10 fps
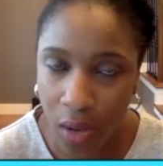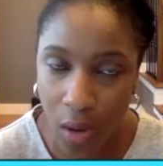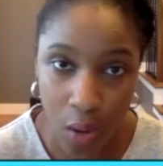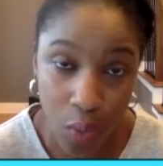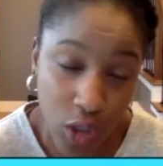
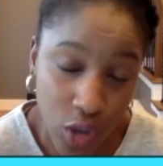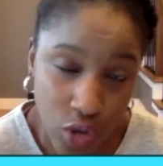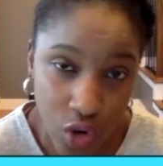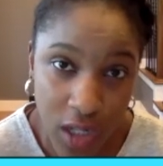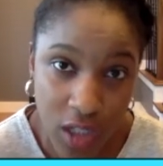or what your
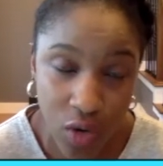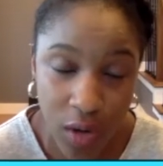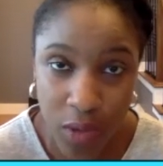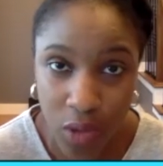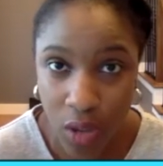
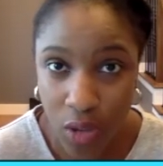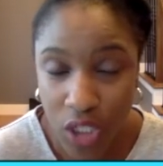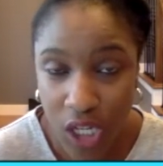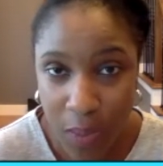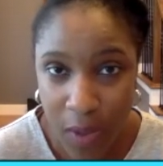transcripts or your
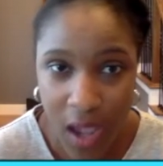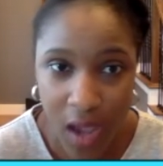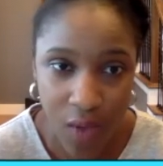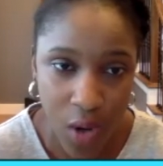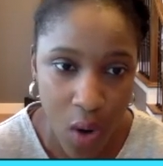
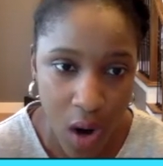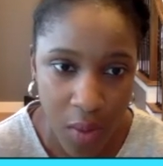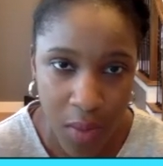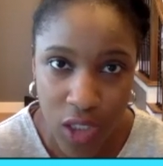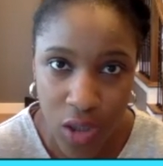GPA
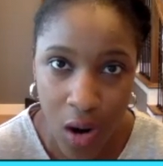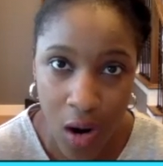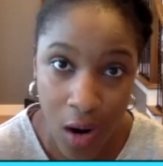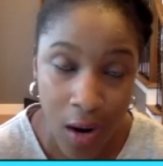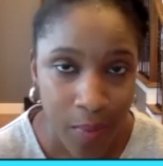requirements
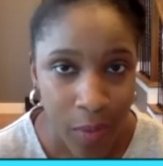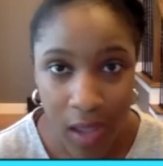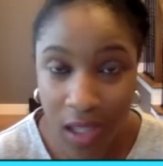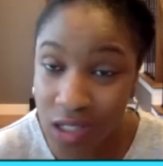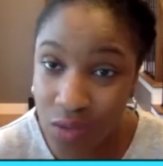are.
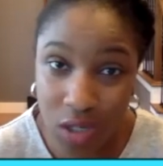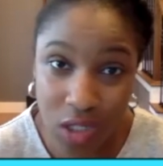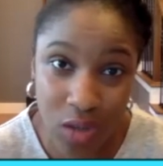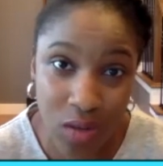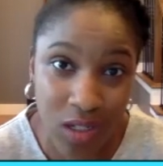Let's
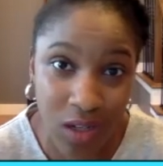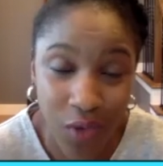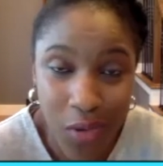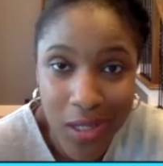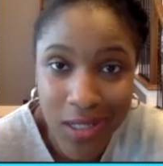research if
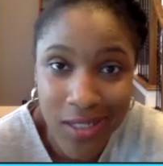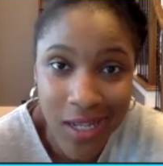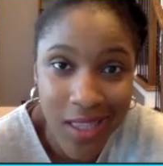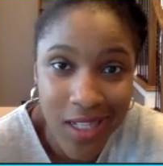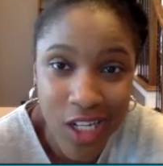you need to
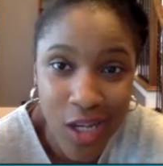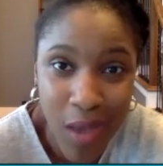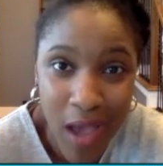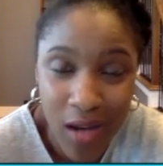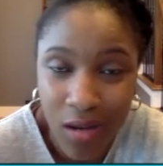take the
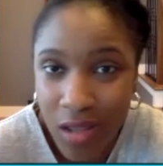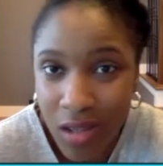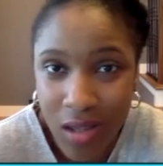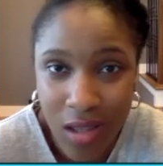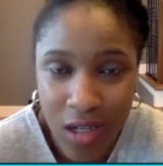GMAT or
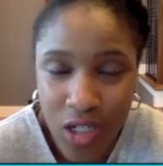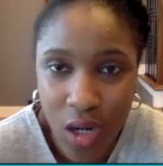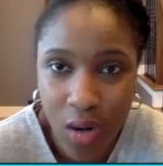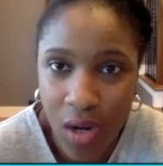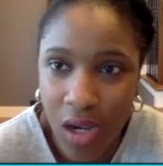the
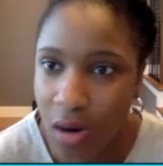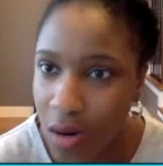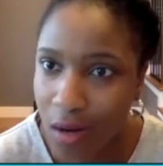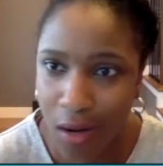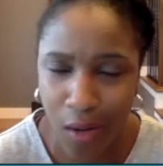GRE
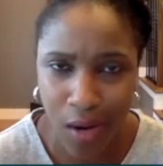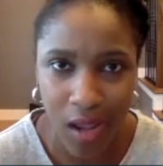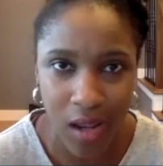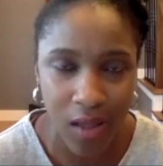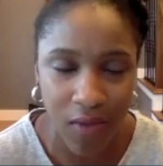or
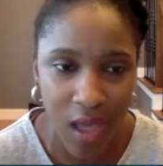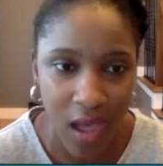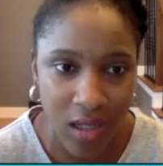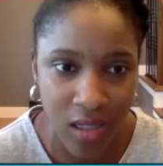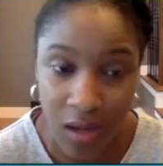any of
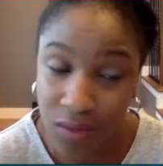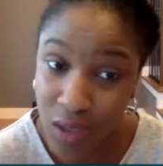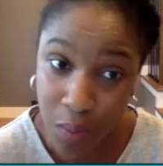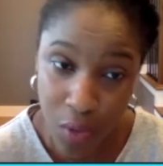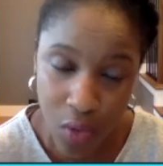that stuff.
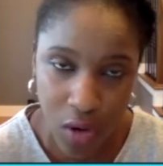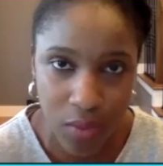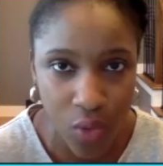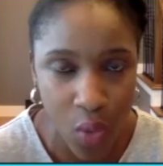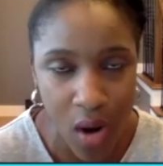Some
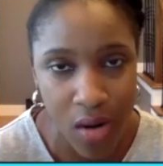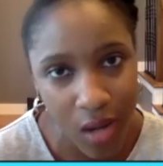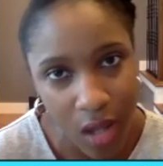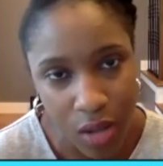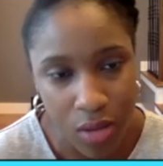programs require
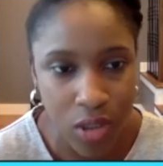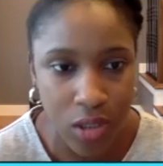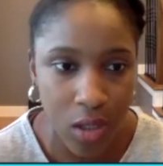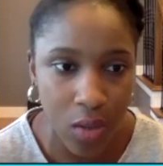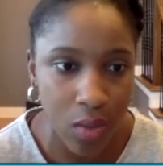it, others
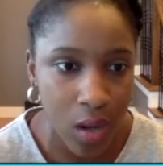don't.